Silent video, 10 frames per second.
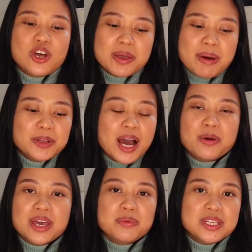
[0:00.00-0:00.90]
talk about
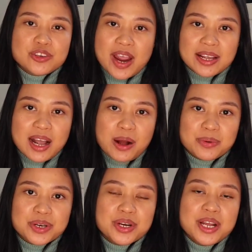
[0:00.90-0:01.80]
how can we track
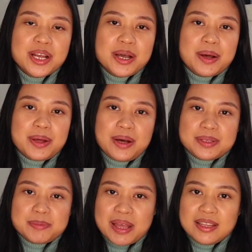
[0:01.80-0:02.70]
our
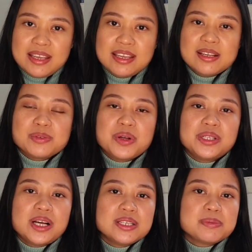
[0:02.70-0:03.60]
spending as
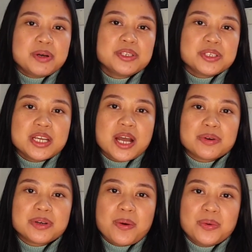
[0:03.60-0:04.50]
well as budgeting
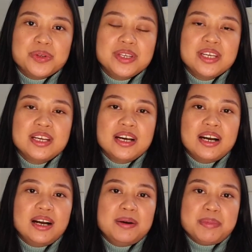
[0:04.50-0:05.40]
our
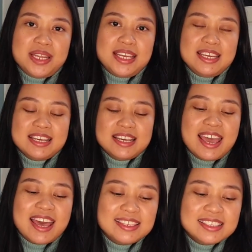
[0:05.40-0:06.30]
own money.
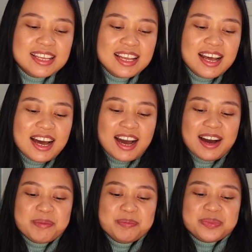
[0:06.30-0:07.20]
And
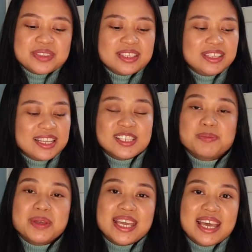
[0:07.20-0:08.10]

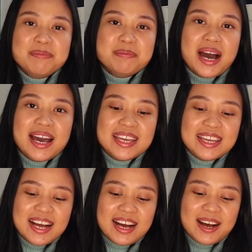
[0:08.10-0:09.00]
let's begin
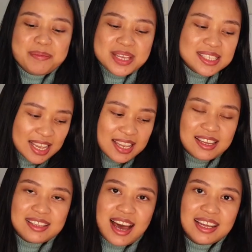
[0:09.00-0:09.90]
by me
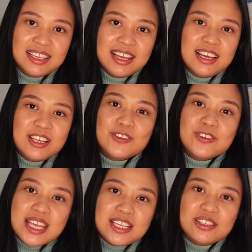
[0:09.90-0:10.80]
saying that
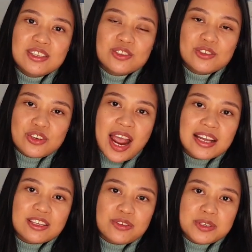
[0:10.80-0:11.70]
you need to
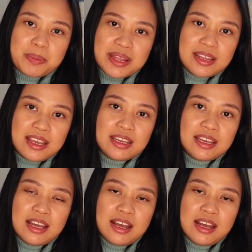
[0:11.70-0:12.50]
track your spending